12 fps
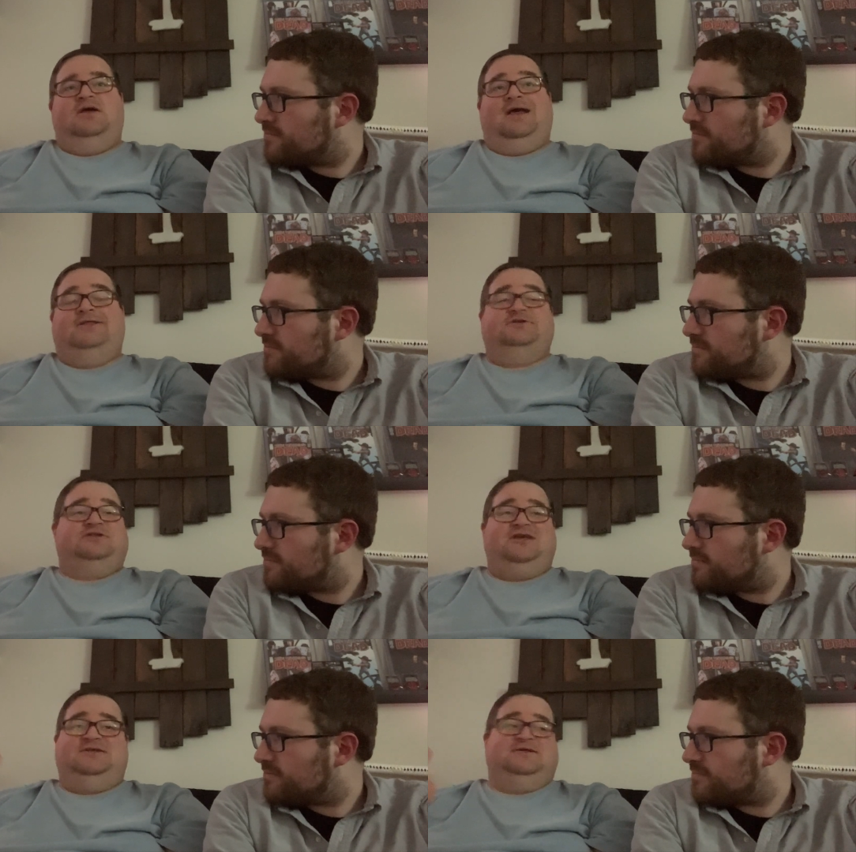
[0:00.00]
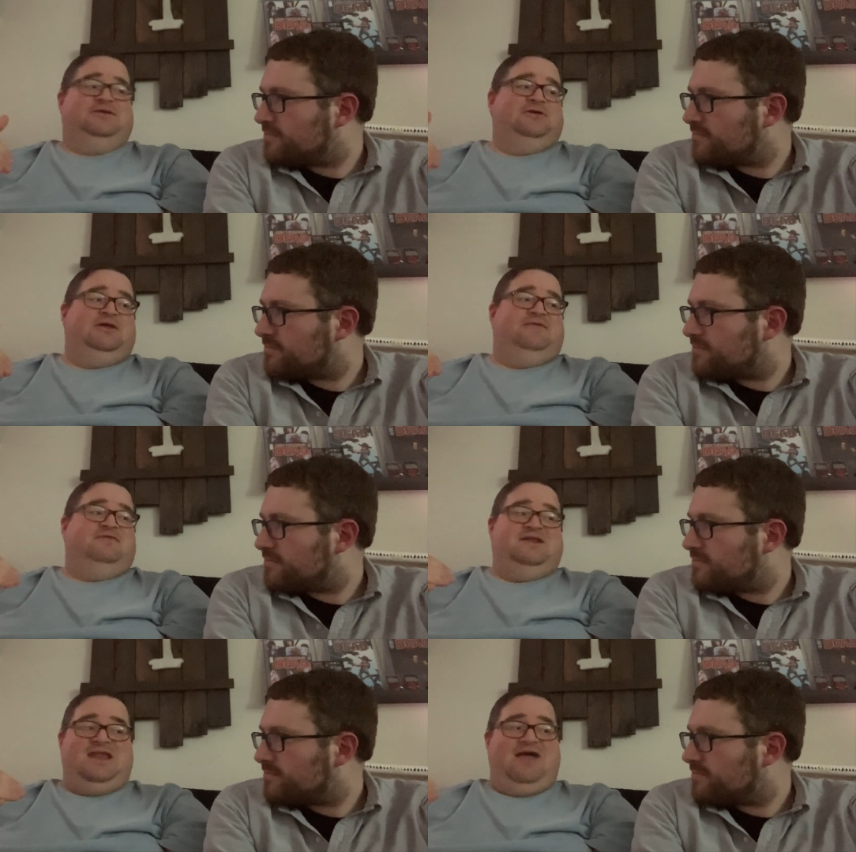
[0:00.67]
Speaker 1: and there's things on there that have
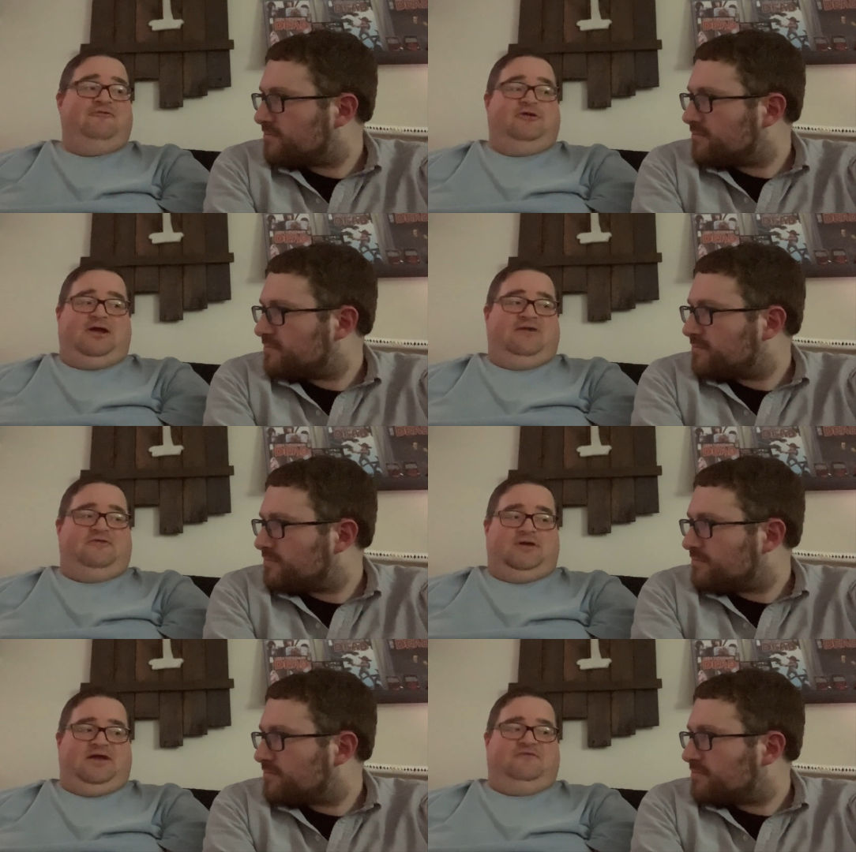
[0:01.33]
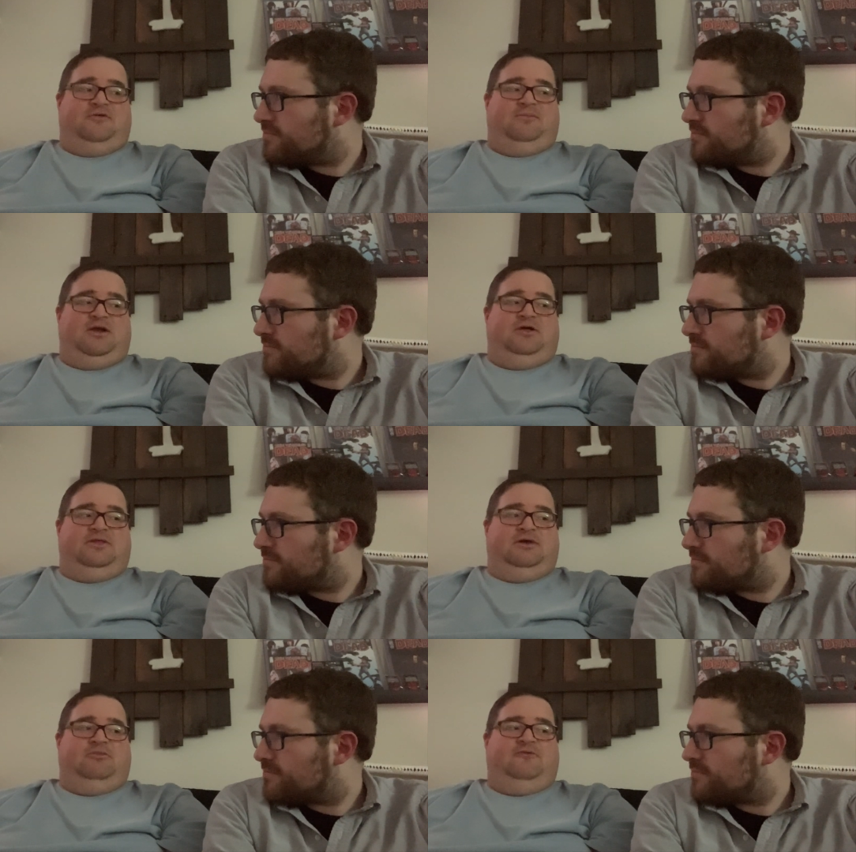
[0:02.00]
never, ever, ever been
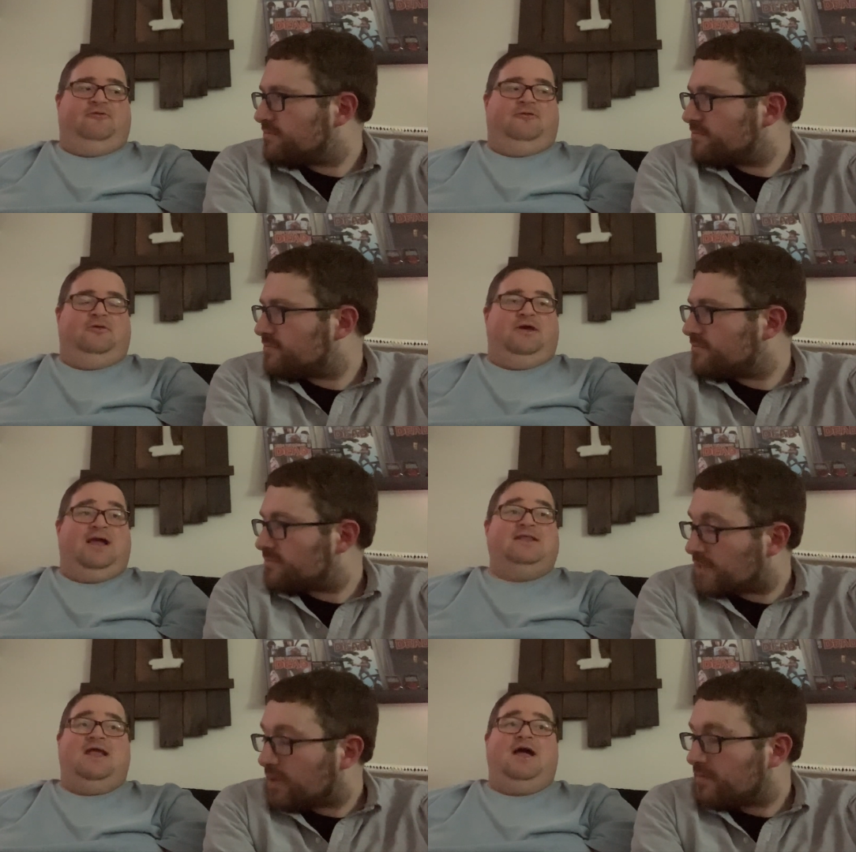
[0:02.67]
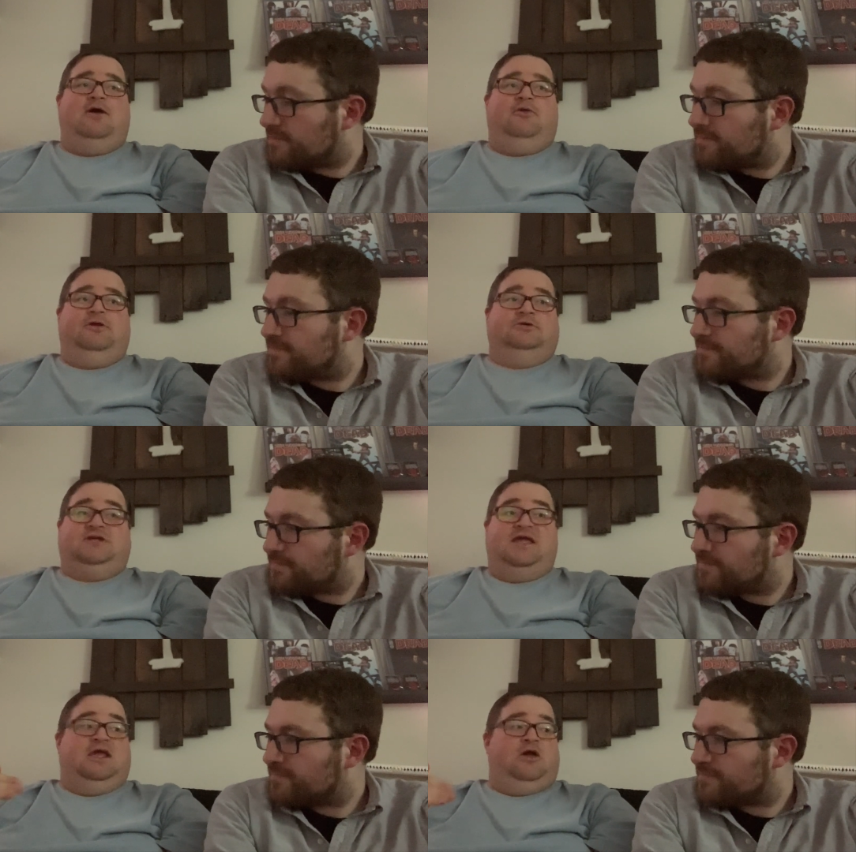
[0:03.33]
on there before, and now they're
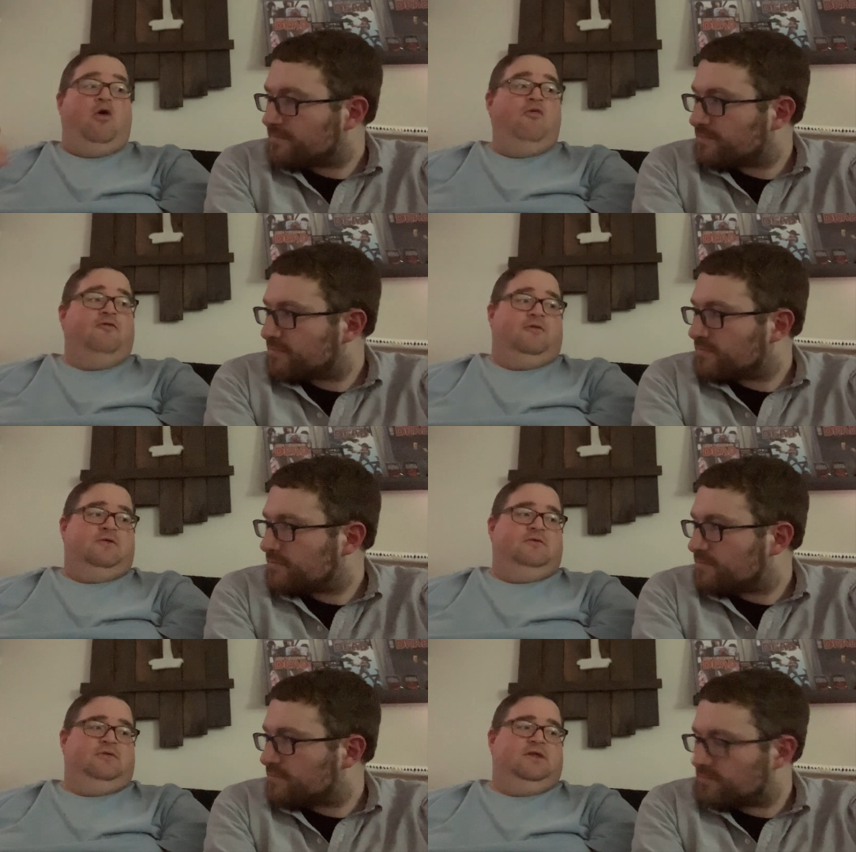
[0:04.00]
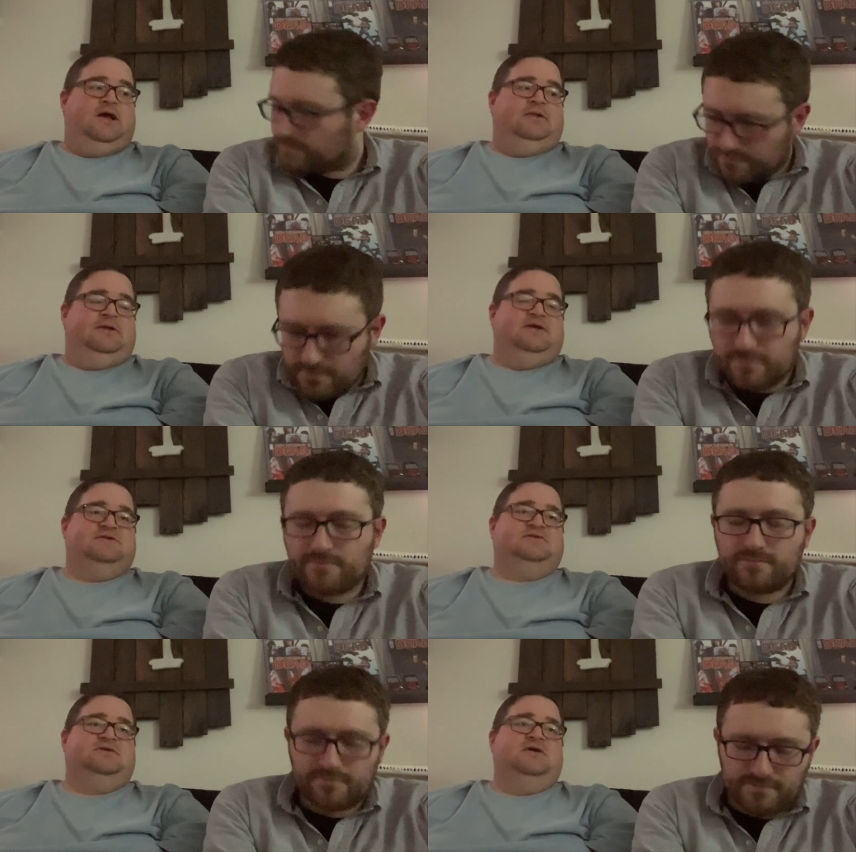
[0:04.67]
taking over that mm-hmm.
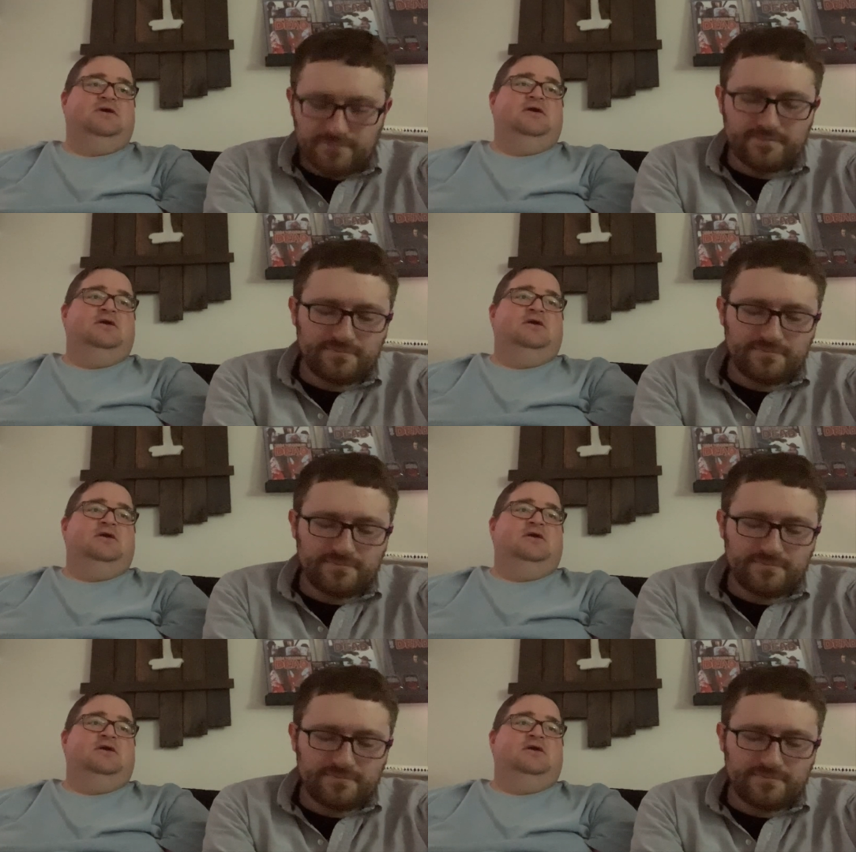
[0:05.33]
list. Mm-hmm.